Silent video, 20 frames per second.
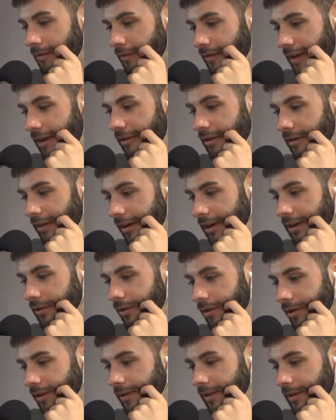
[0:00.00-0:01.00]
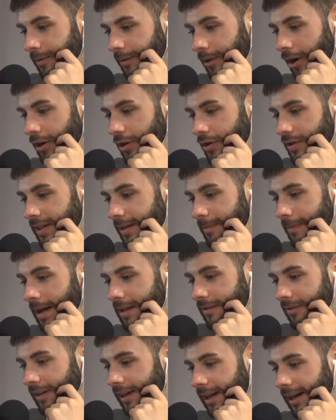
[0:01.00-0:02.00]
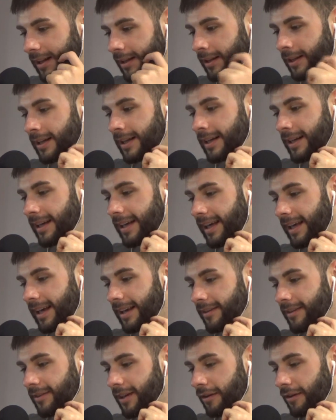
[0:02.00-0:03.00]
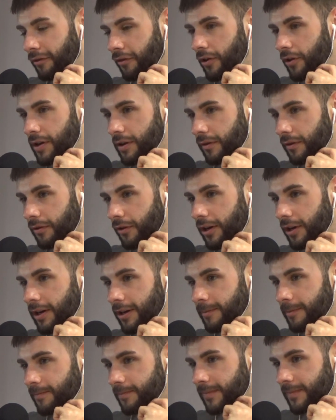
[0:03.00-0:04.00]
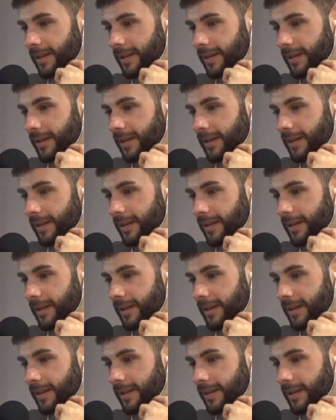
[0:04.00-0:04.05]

I'm very, very torn on this one. I just think Masvidal is a fighter's fighter,